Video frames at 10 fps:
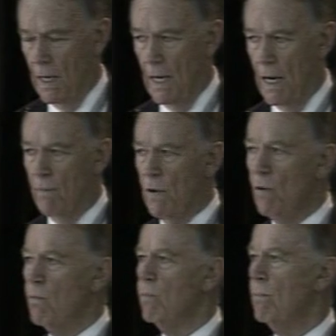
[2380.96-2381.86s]
If
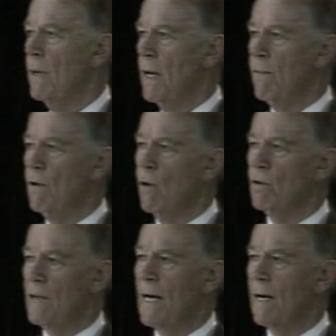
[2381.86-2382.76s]
you don't
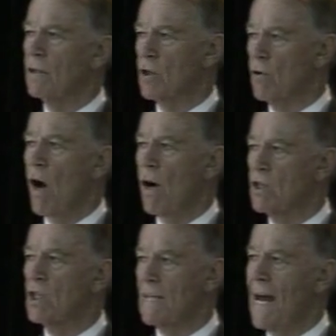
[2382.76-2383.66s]
take a strong
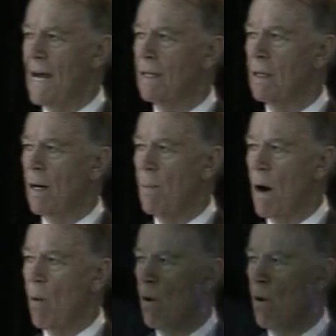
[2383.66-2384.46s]
stand about where